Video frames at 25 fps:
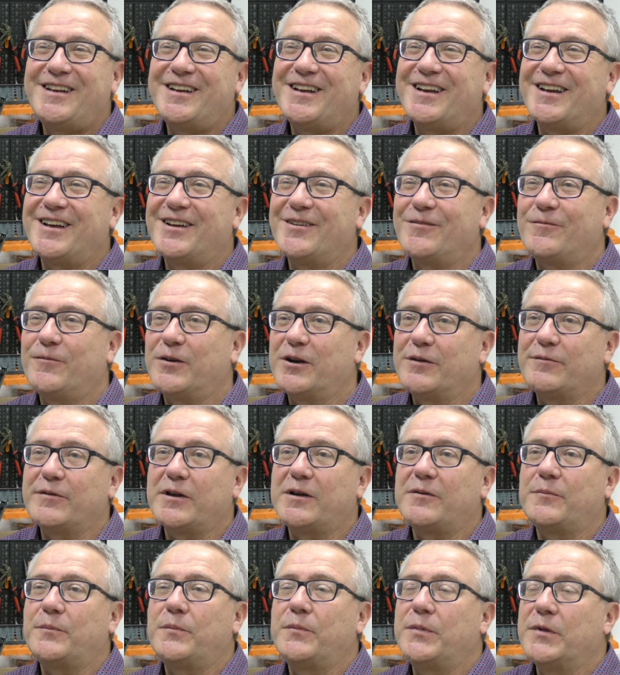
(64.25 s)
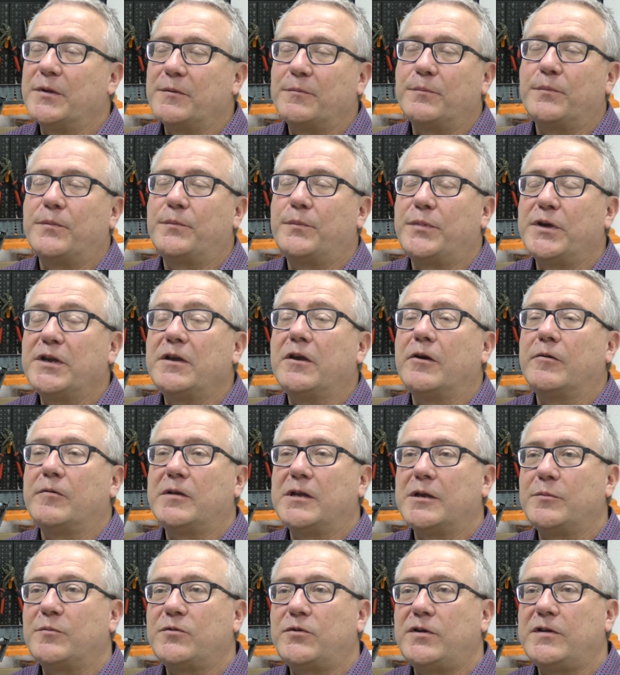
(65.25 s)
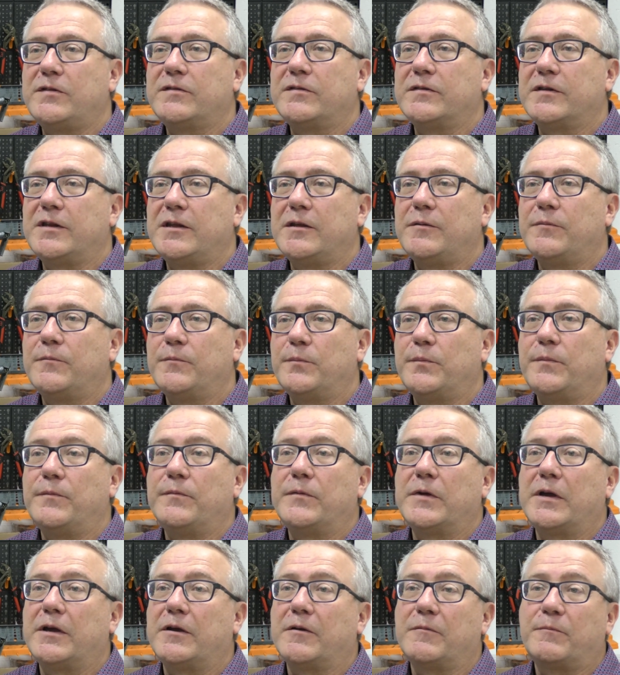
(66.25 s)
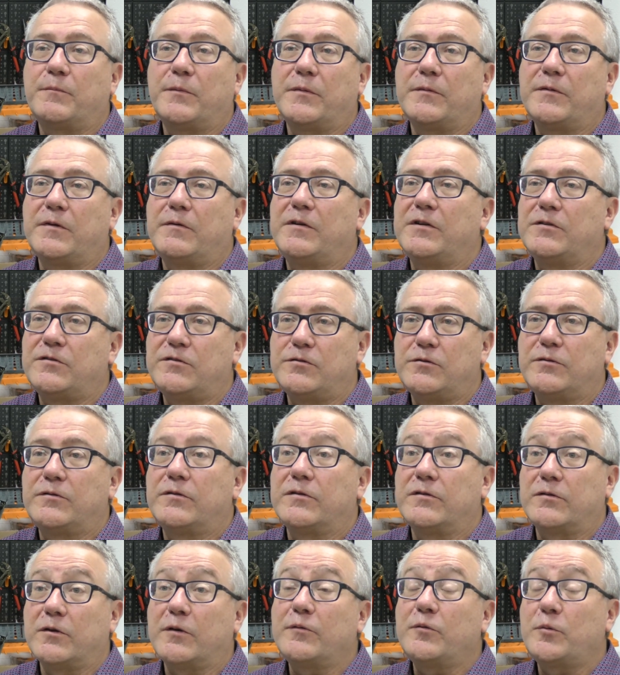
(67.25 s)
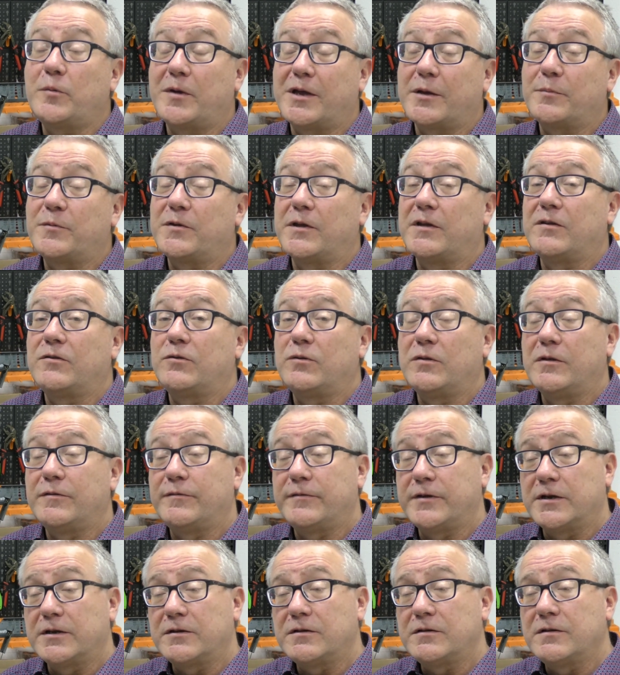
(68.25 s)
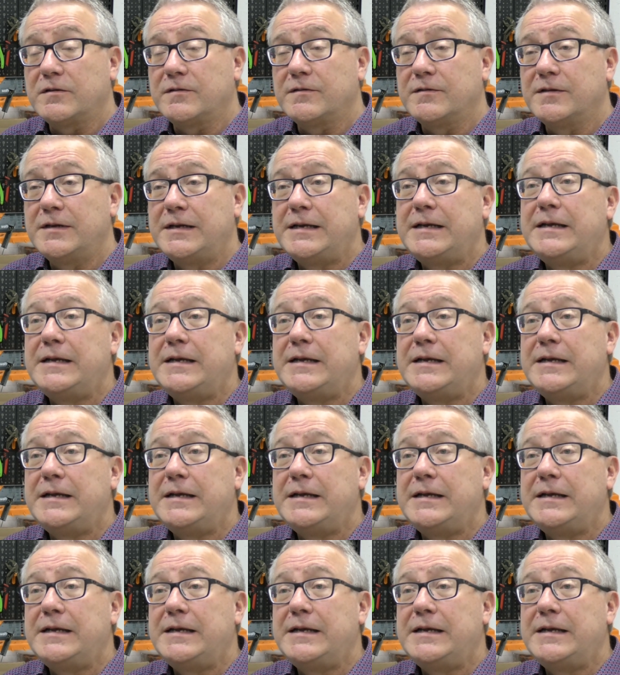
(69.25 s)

One of our big OEMs recently introduced a software update to their vehicles,